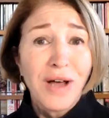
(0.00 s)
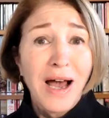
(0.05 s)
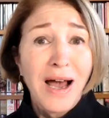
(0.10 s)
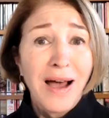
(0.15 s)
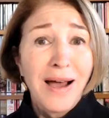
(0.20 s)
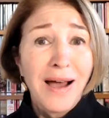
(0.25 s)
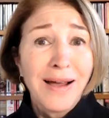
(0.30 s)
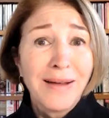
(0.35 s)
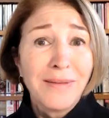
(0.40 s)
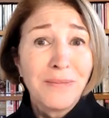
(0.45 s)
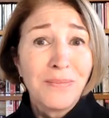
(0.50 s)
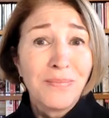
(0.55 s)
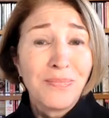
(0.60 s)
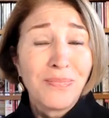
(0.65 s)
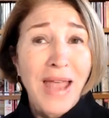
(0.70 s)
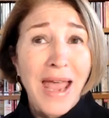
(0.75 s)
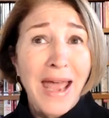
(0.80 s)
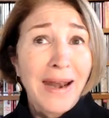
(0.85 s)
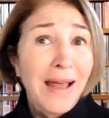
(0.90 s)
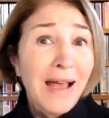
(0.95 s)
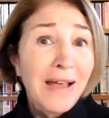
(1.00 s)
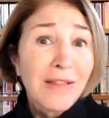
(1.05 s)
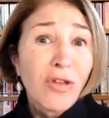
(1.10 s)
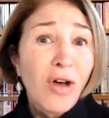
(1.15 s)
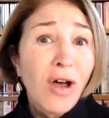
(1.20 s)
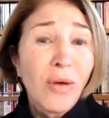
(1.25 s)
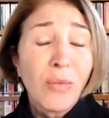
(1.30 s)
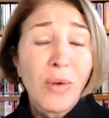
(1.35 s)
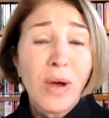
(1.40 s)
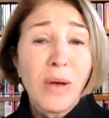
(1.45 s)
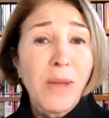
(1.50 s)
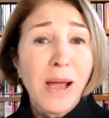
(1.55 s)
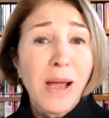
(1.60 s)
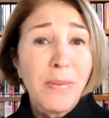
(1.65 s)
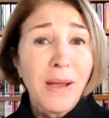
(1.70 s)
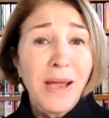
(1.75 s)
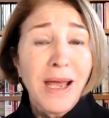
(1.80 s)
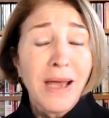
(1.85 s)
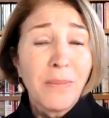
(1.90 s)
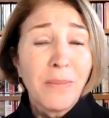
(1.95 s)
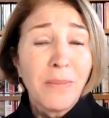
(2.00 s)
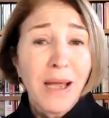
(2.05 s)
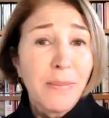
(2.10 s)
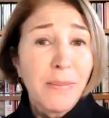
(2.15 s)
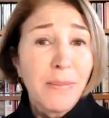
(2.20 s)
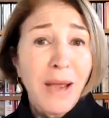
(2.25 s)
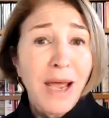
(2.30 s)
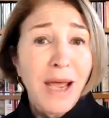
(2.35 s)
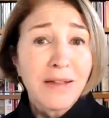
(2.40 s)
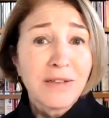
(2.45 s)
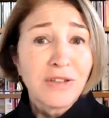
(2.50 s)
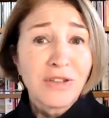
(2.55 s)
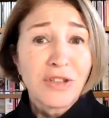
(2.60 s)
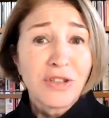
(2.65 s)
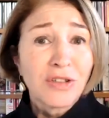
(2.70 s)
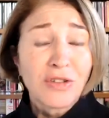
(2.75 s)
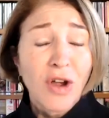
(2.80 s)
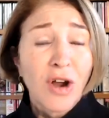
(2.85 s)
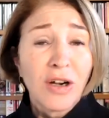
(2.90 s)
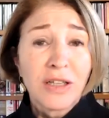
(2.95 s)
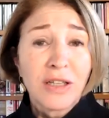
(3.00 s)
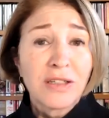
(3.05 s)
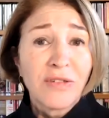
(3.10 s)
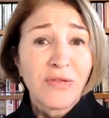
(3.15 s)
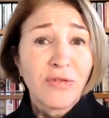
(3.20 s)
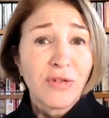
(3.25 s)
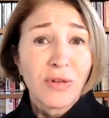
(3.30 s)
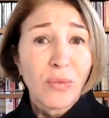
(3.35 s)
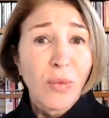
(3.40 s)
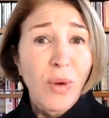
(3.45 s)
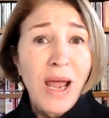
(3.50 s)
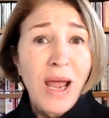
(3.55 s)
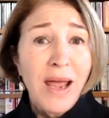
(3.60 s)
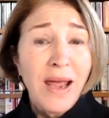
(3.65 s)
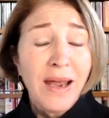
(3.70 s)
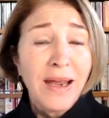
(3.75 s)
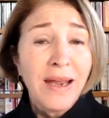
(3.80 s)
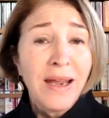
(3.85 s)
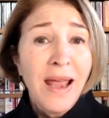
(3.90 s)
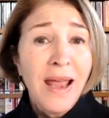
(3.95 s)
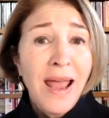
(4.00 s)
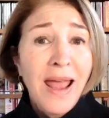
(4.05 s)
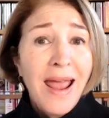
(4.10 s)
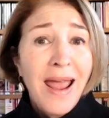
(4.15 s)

And I thought, well, my path has just gone a different way.